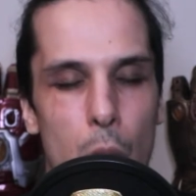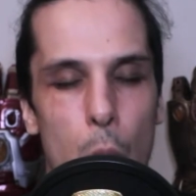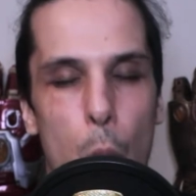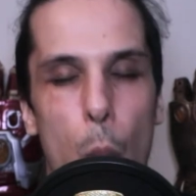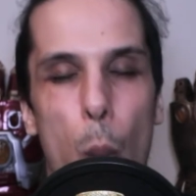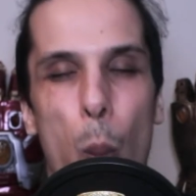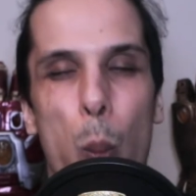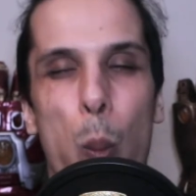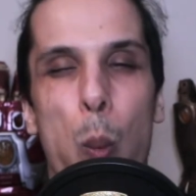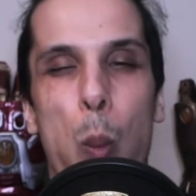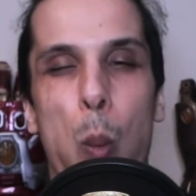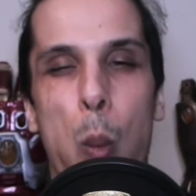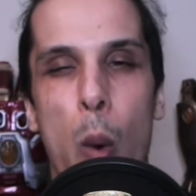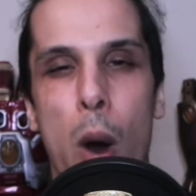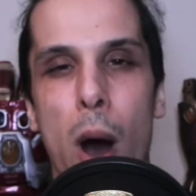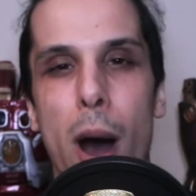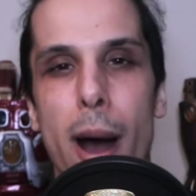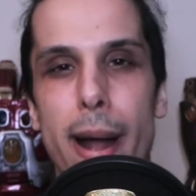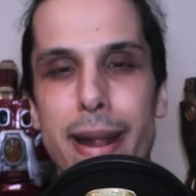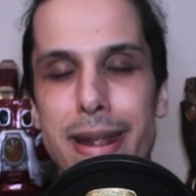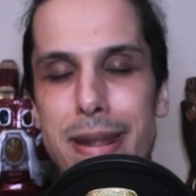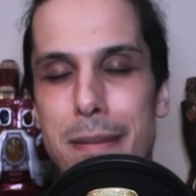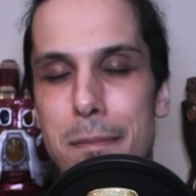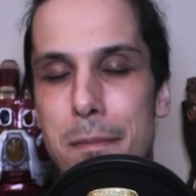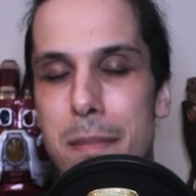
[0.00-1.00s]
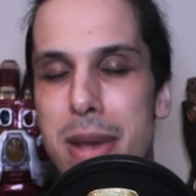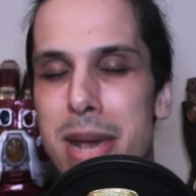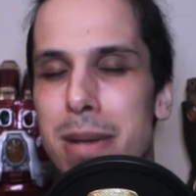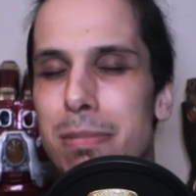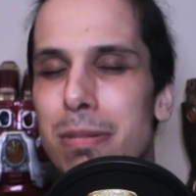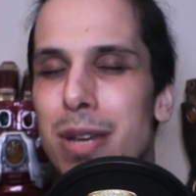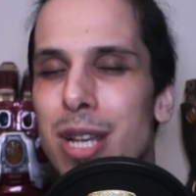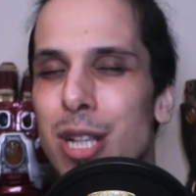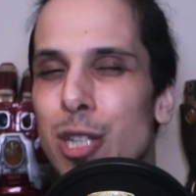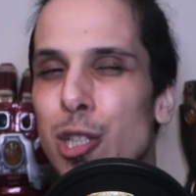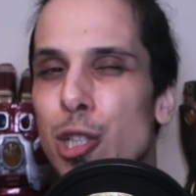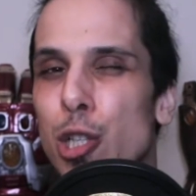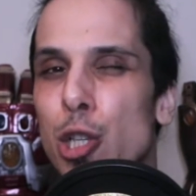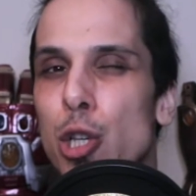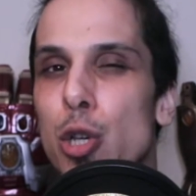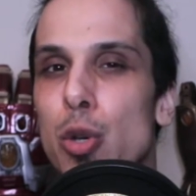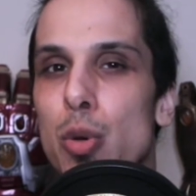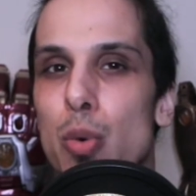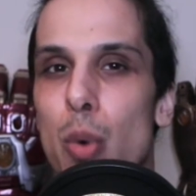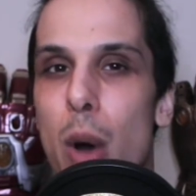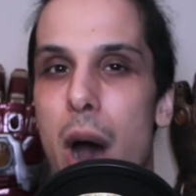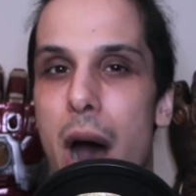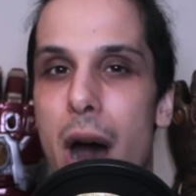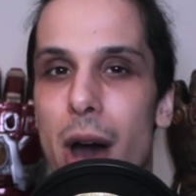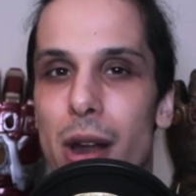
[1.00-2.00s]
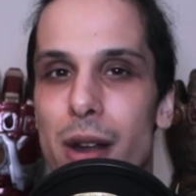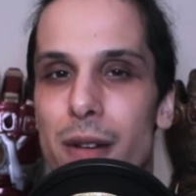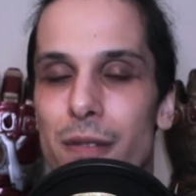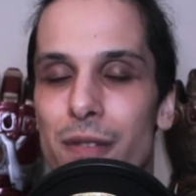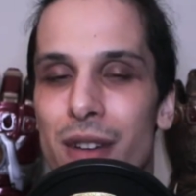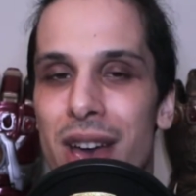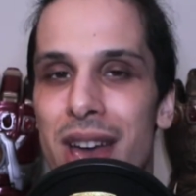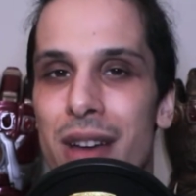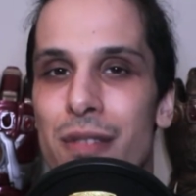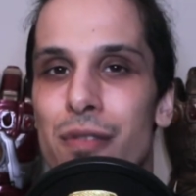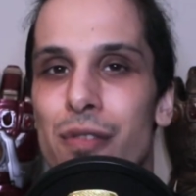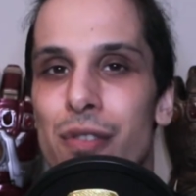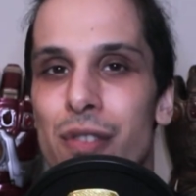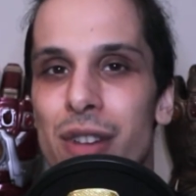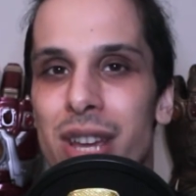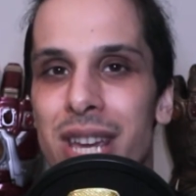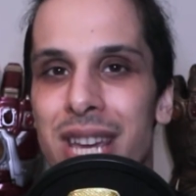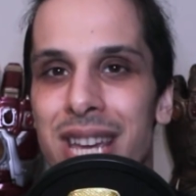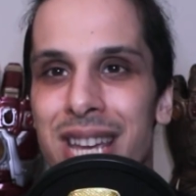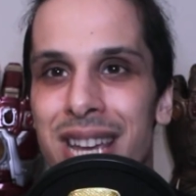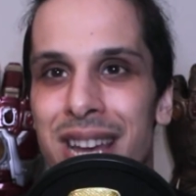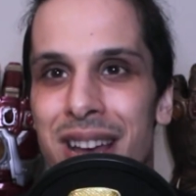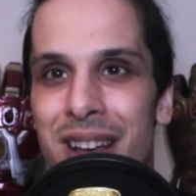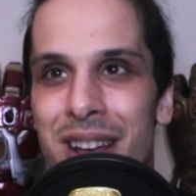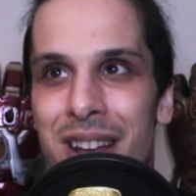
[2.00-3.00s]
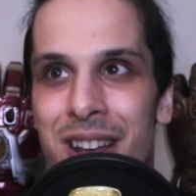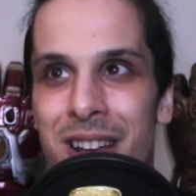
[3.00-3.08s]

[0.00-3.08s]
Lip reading: one, maybe two out of every